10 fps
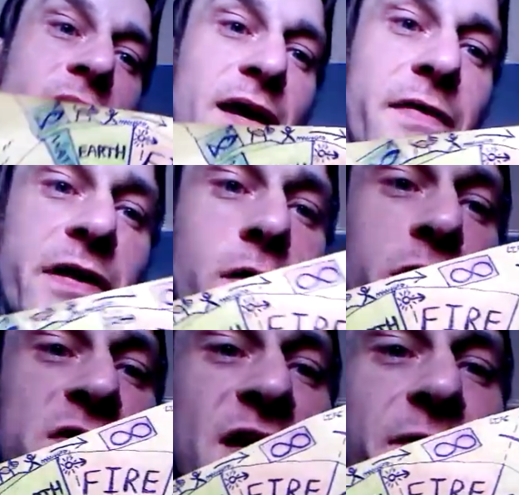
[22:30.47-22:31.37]
And then on
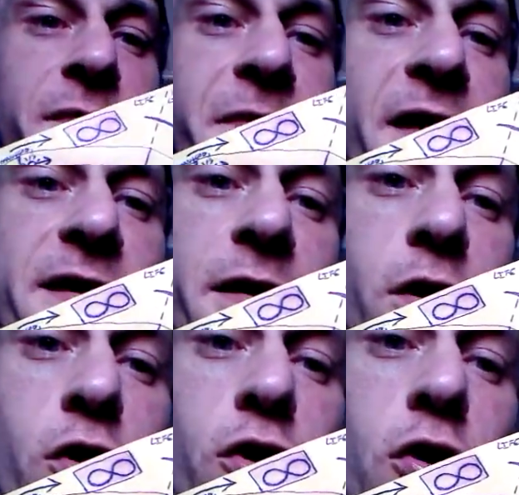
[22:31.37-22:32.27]
the seventh day,
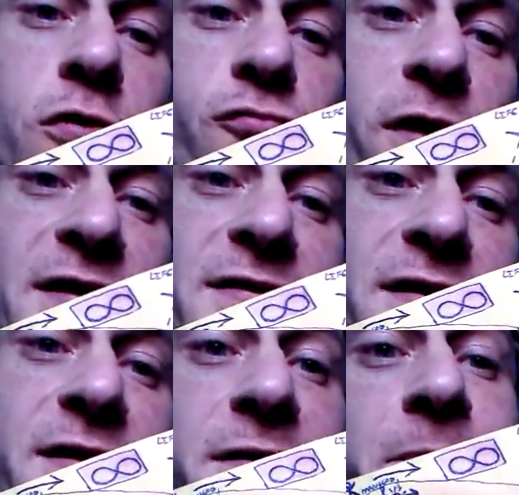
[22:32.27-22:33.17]
God
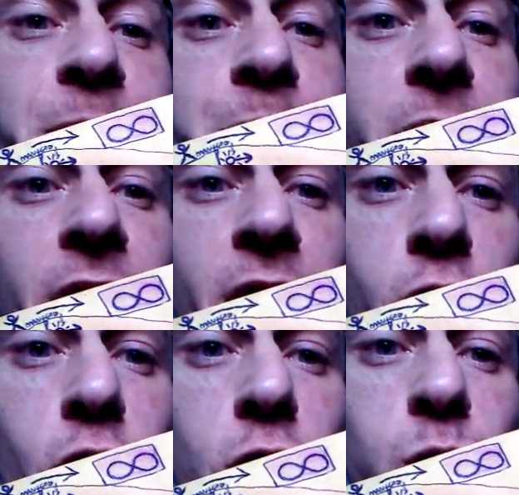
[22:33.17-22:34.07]
rested.
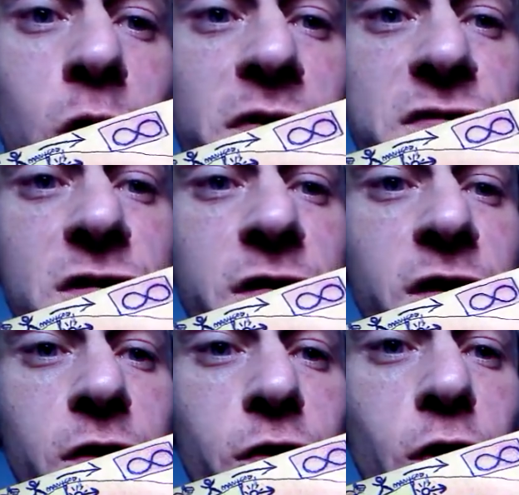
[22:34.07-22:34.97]
God was,
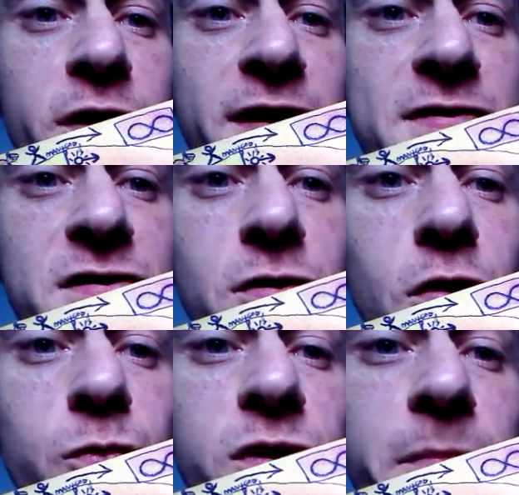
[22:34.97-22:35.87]
God is,
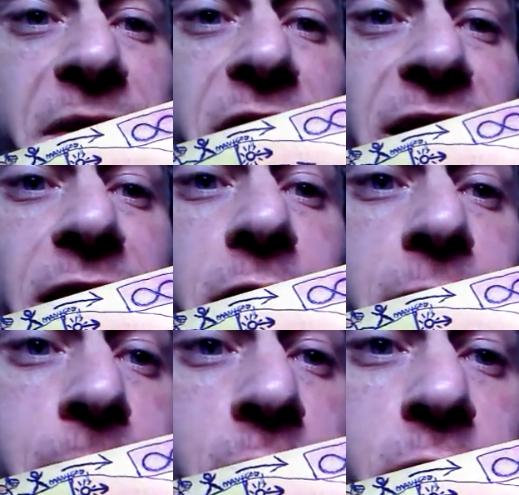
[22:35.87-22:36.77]
God will be again.
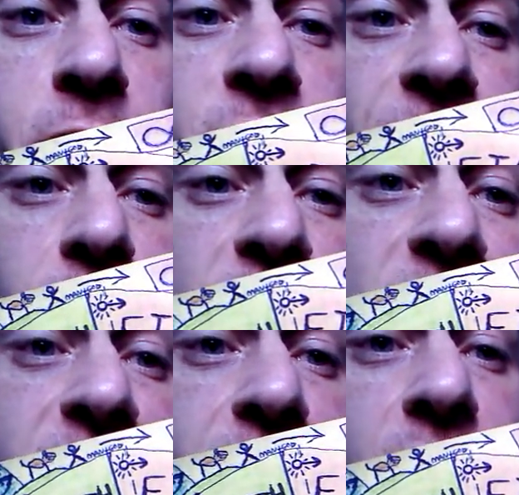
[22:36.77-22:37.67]
The
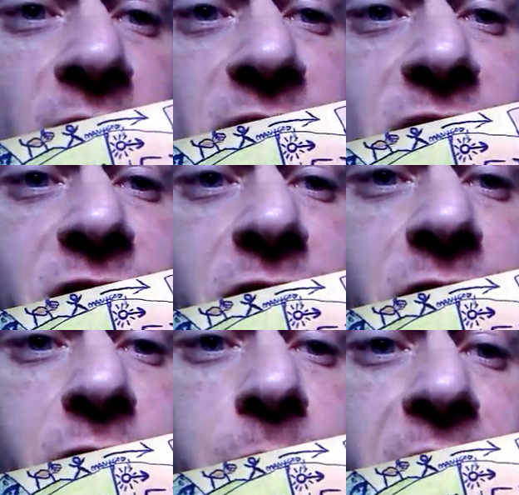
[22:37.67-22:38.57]
first and the
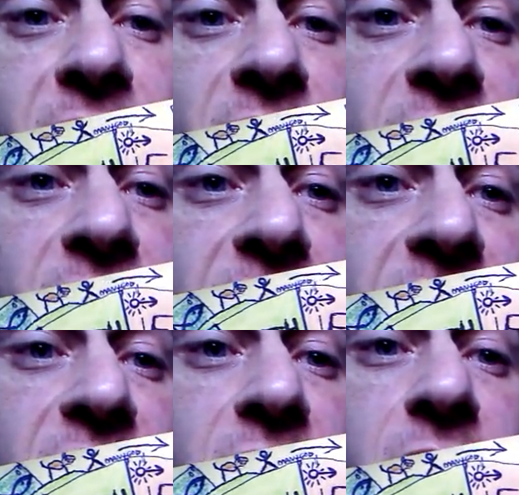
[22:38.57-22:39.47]
last, the beginning and
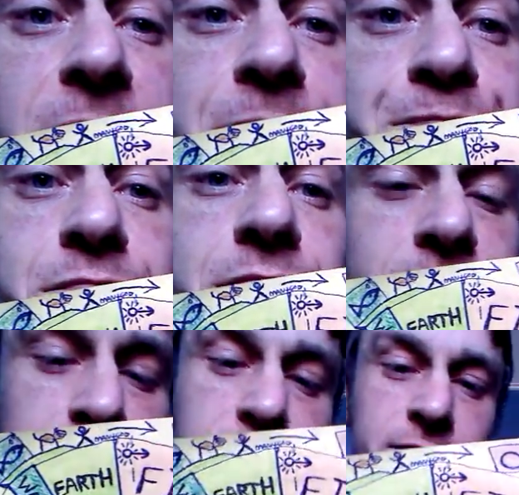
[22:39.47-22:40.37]
the end.
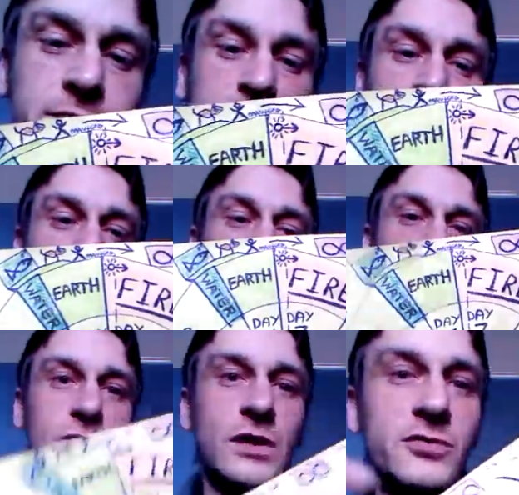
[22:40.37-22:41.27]

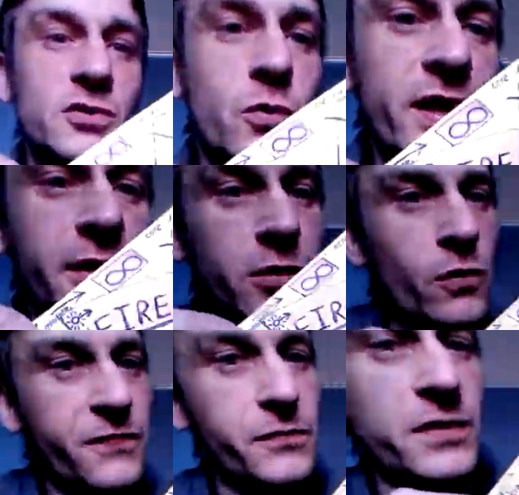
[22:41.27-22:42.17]
So I'll just quickly
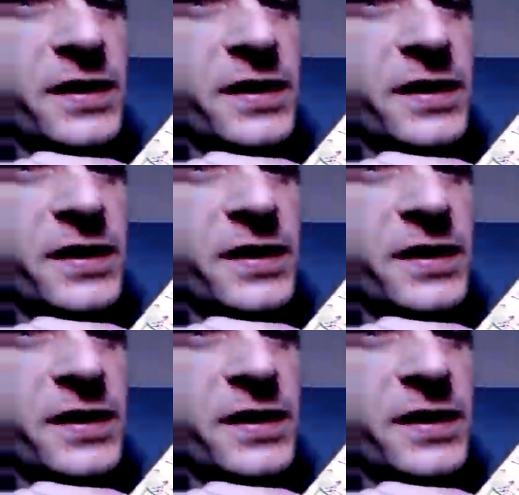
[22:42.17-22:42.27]
go through